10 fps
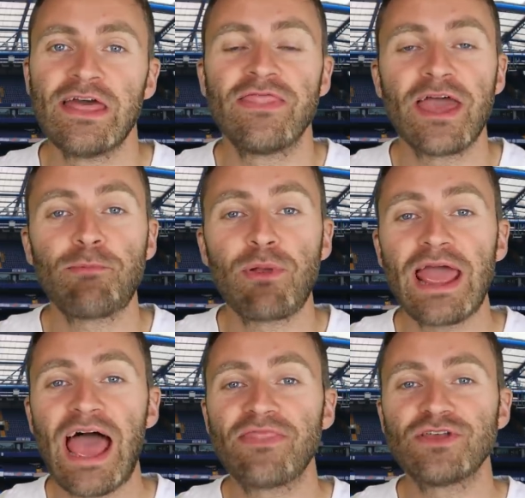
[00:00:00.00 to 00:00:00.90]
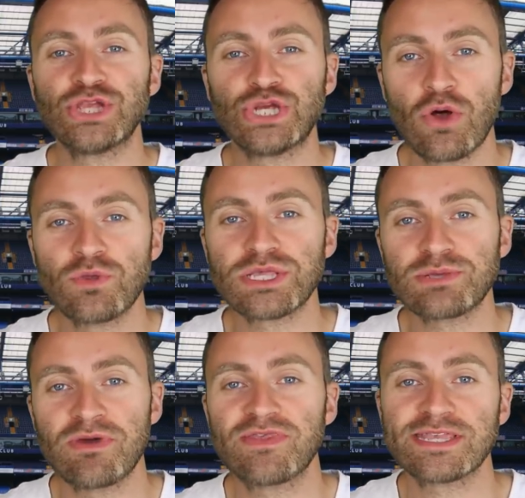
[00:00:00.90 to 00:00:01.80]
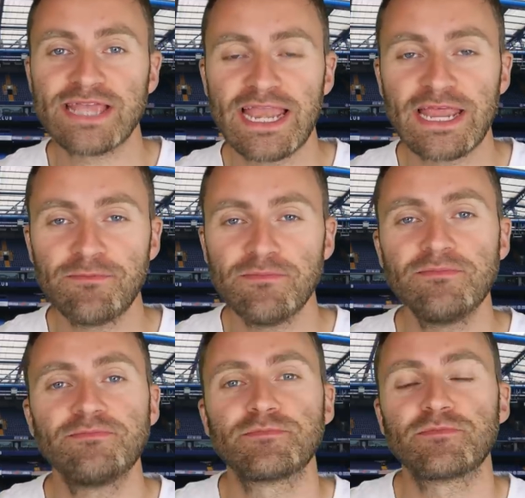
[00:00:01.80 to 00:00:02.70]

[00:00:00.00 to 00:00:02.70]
They play at the John Smith Stadium.